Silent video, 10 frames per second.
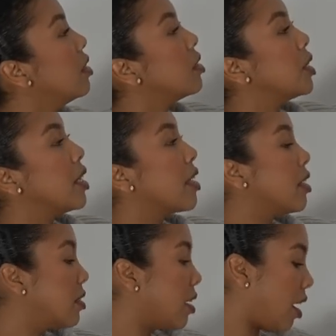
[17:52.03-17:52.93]
sick
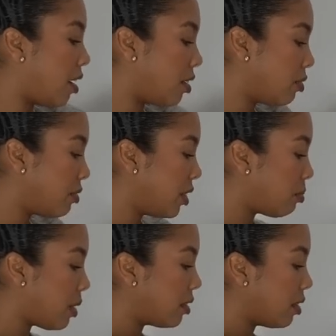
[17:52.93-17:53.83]
and tired of it
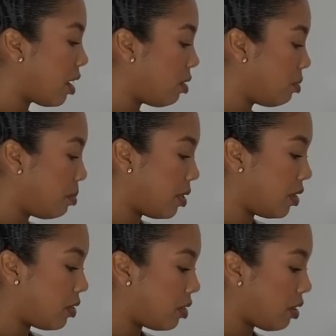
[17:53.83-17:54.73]
right now,
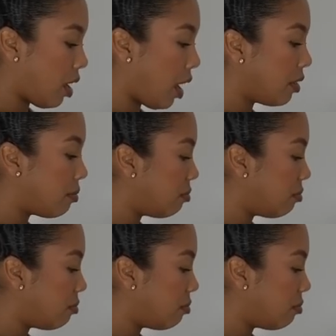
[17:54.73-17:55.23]
but I